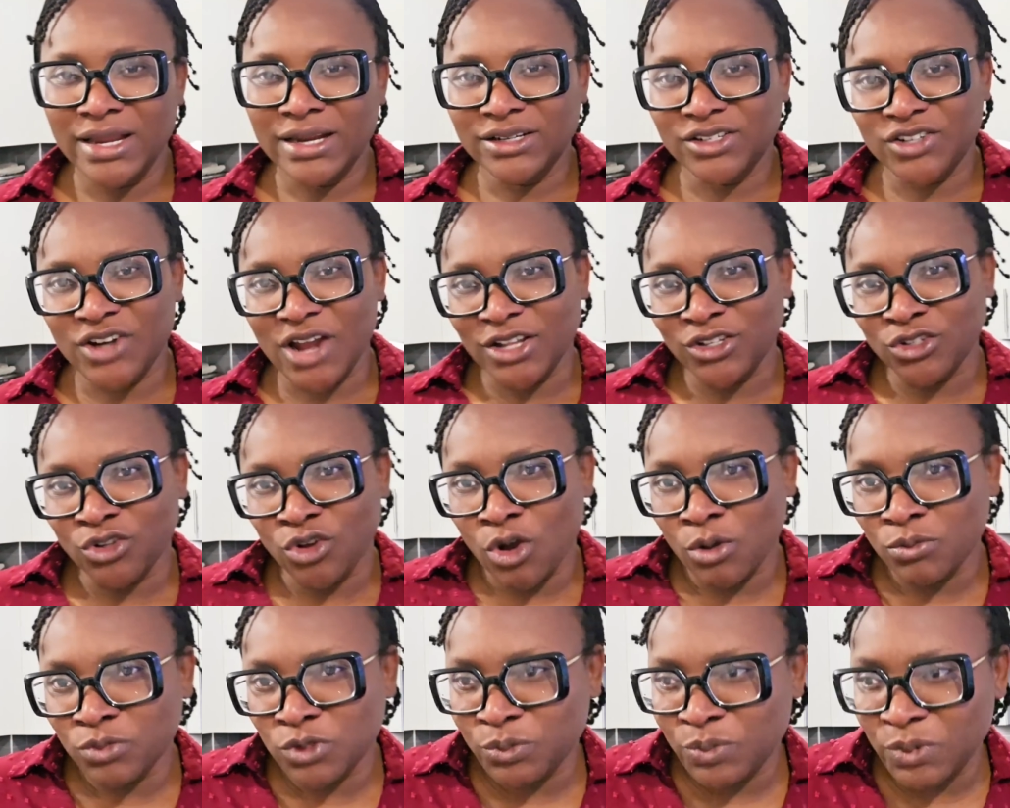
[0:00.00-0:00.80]
Try to
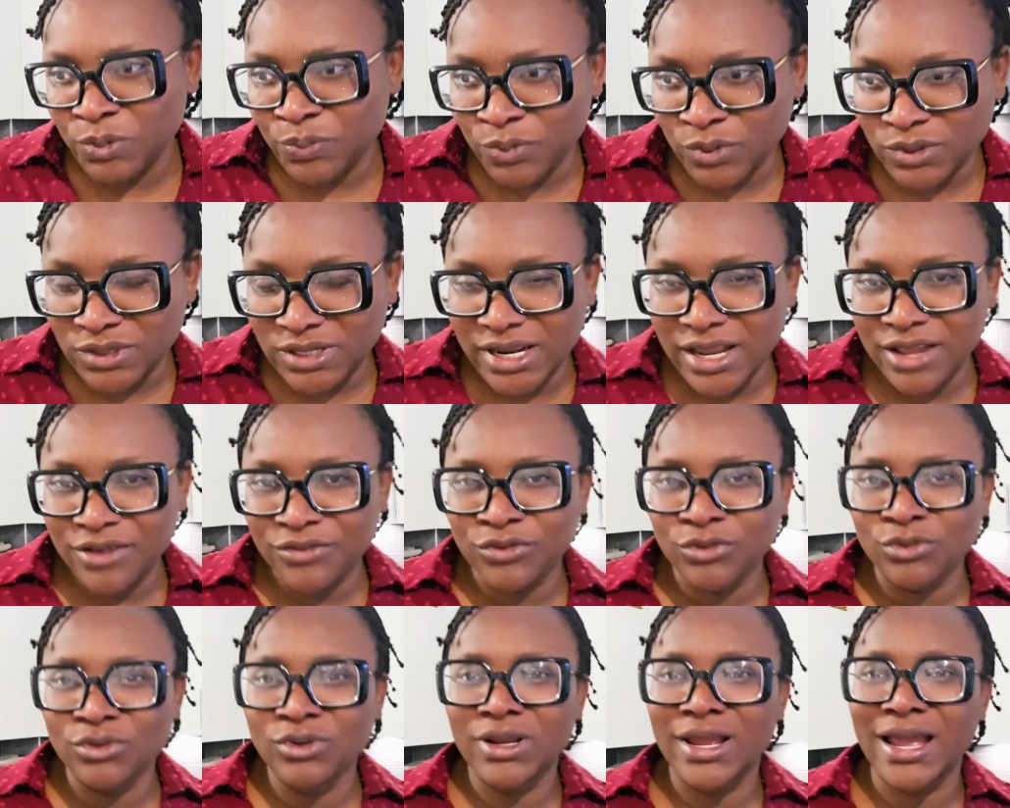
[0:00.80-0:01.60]
come to people's
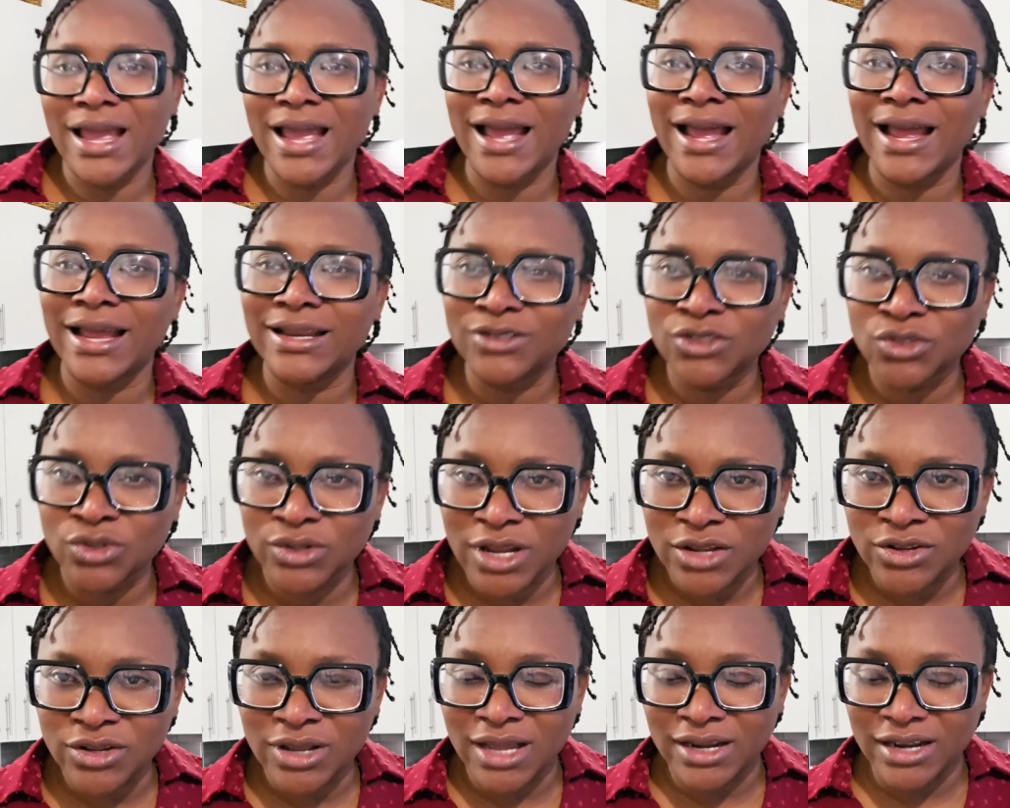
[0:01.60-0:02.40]
level, and so
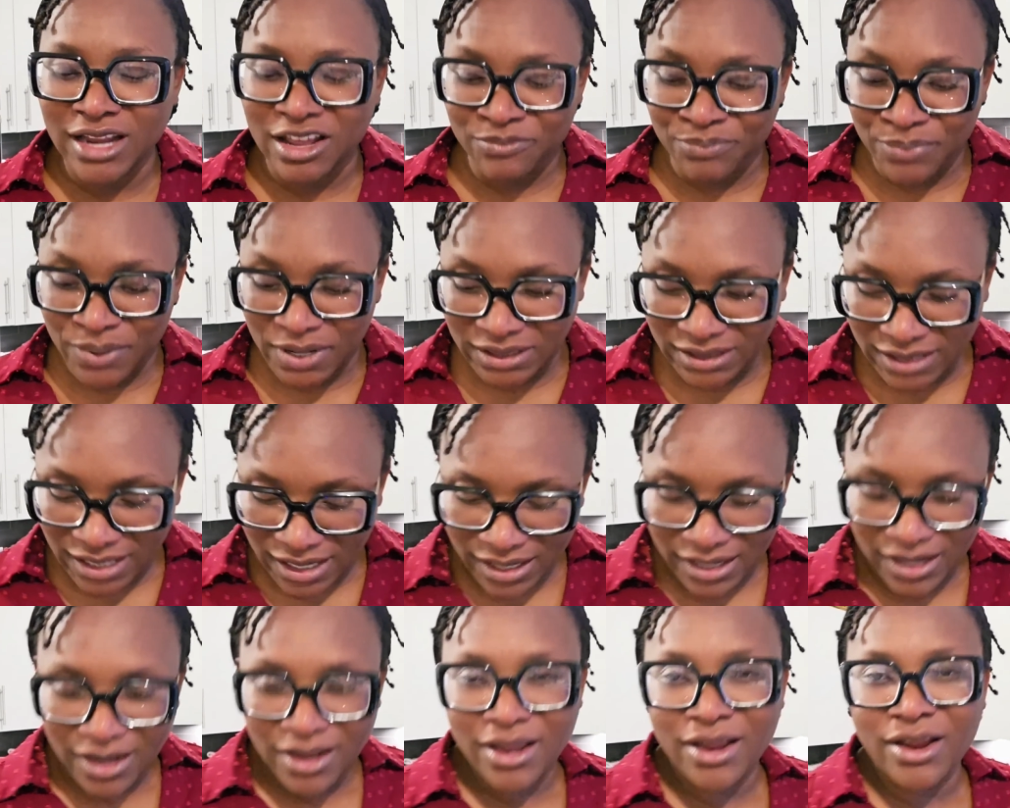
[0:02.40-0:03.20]
that you can have
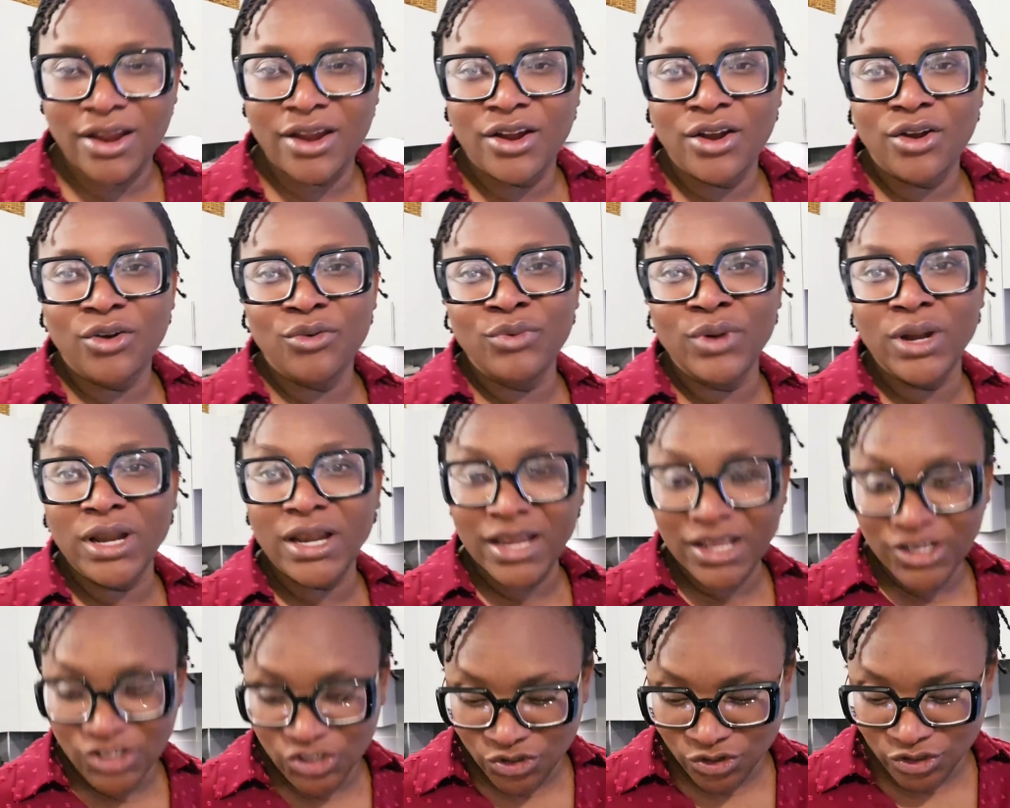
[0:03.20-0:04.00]
better
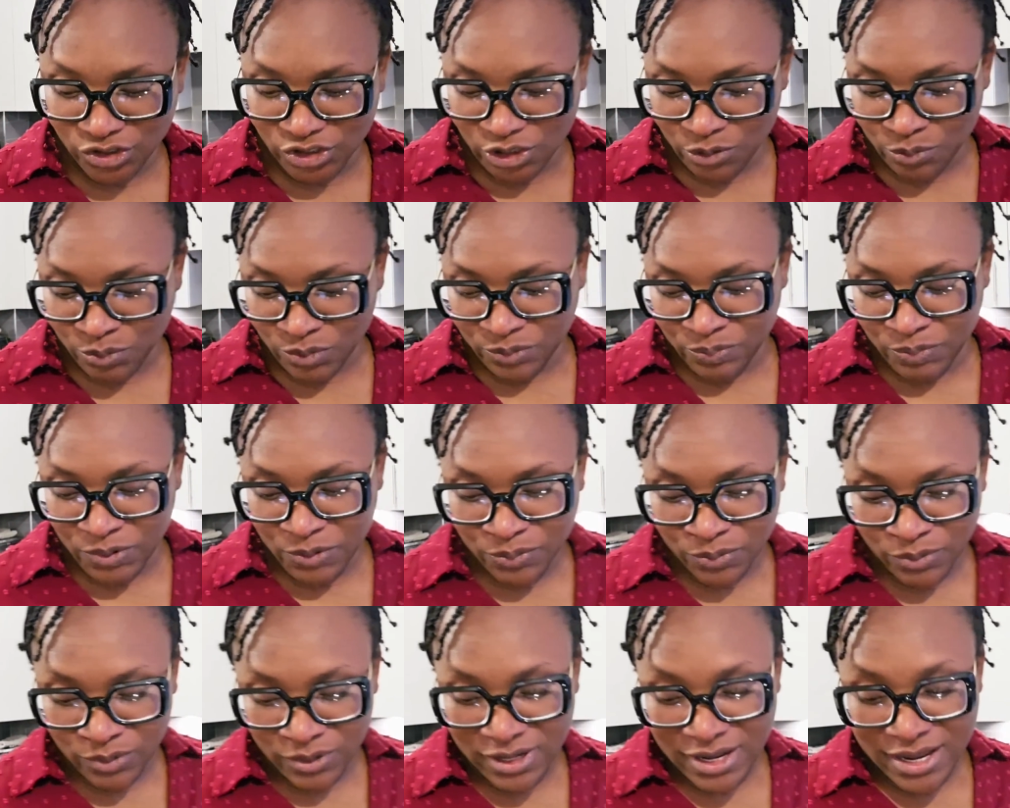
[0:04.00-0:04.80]
relationship with
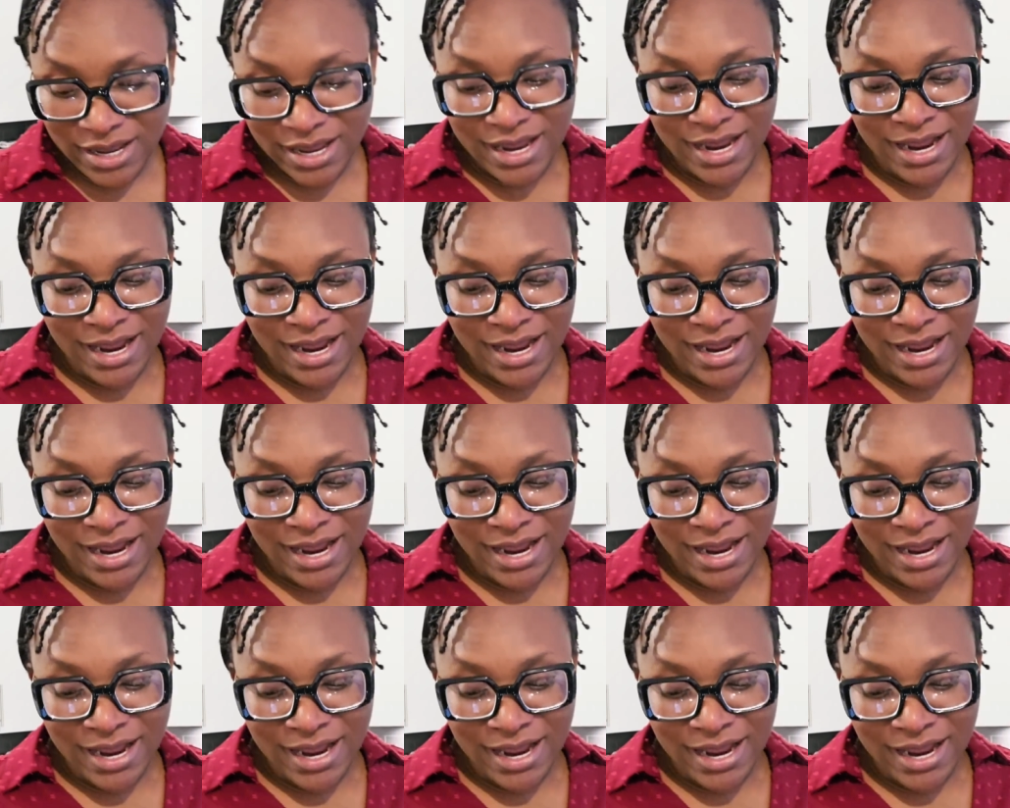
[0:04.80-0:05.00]
people.